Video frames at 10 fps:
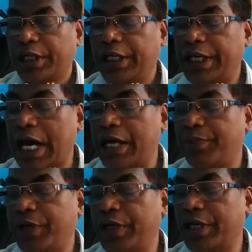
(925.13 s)
He
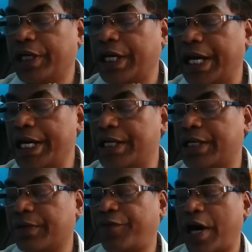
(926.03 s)
had been a great
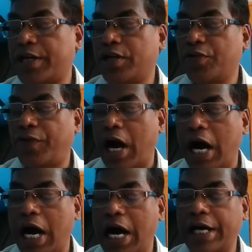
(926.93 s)
patron of
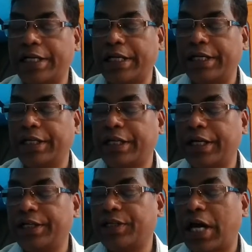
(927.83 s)
art and
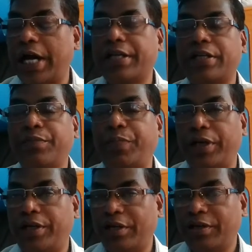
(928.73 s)
encouraged icon
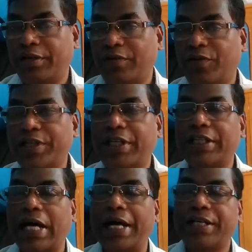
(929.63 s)
painting. What is
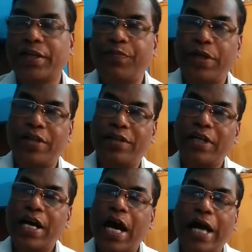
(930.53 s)
this icon painting?
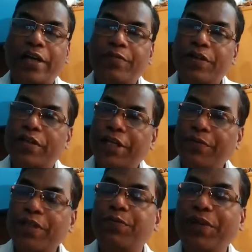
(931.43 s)
Icon, that
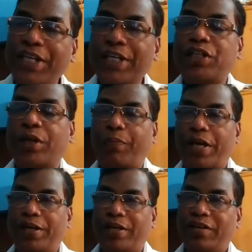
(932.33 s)
means miniature
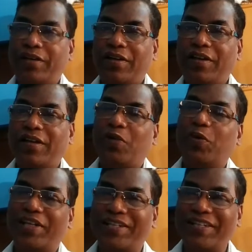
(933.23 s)
painting. Now,
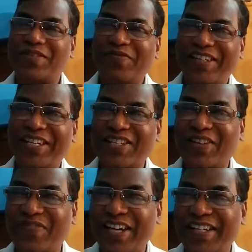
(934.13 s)
what is this
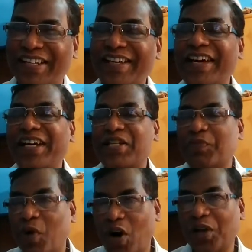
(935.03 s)
miniature painting?
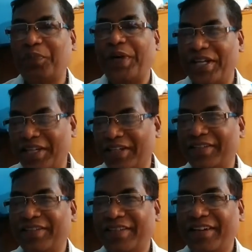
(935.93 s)
Small painting.